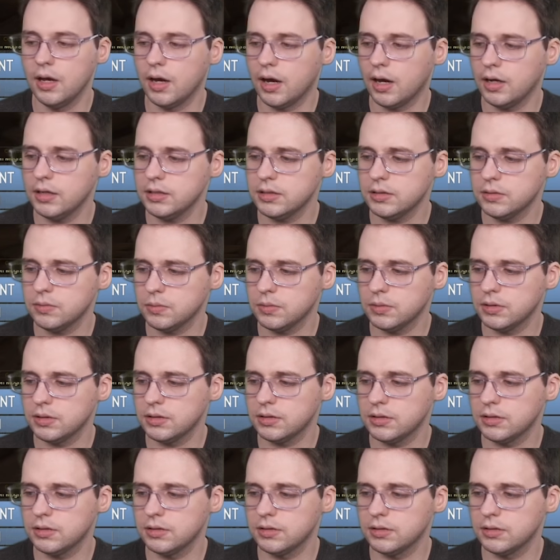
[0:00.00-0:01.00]
I swear.
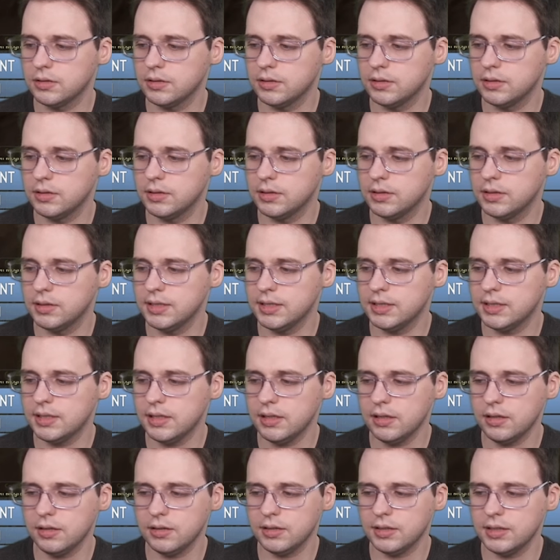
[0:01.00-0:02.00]
Is
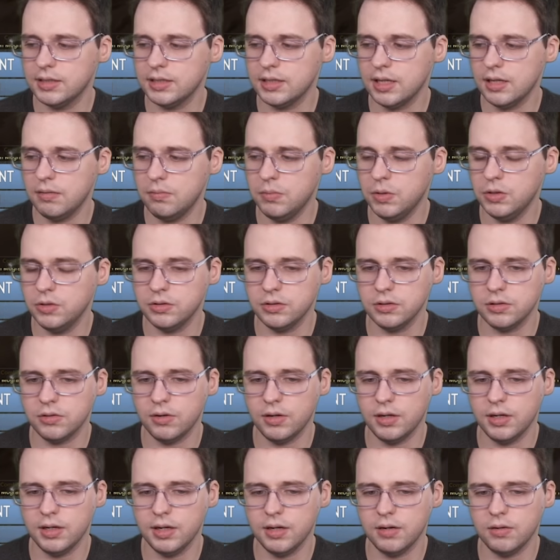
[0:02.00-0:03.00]
there music
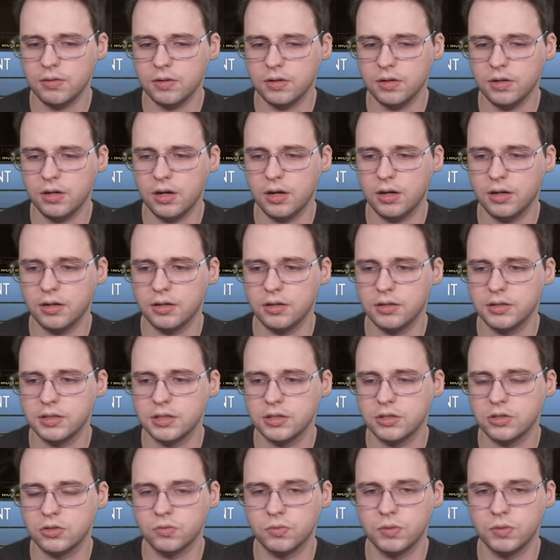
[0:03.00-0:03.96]
right now or not? Or is it just